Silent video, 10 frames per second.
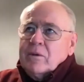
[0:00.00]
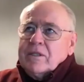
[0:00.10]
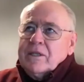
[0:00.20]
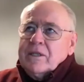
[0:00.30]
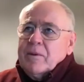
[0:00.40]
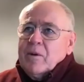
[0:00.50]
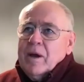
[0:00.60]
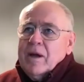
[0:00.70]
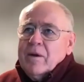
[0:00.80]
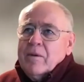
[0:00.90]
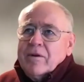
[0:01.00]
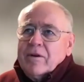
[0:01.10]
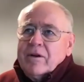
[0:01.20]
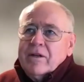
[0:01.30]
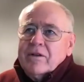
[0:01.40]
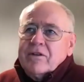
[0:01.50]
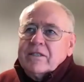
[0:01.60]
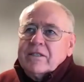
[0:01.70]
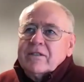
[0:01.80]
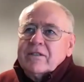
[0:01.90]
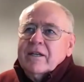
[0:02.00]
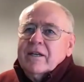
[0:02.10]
or we ship it away to other countries.